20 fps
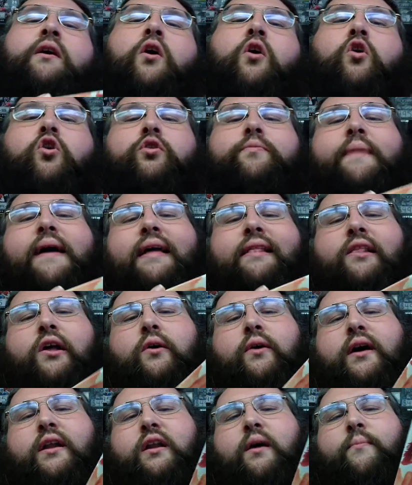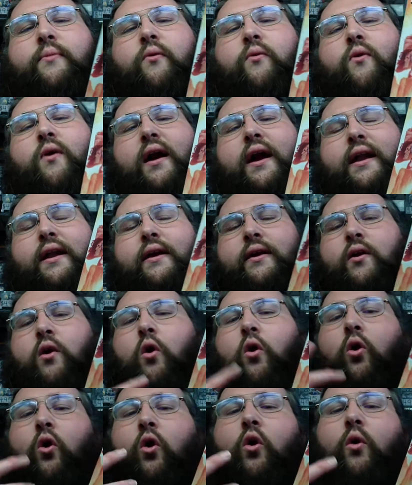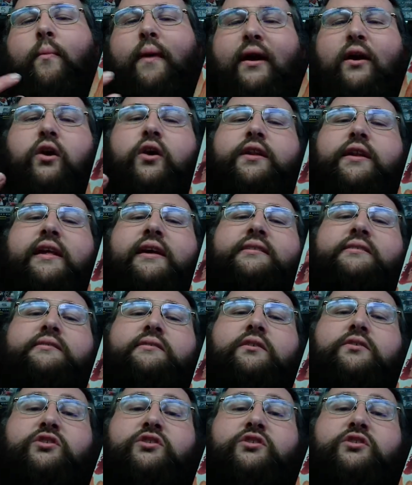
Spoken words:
Old Man Logan #1. Oh my goodness.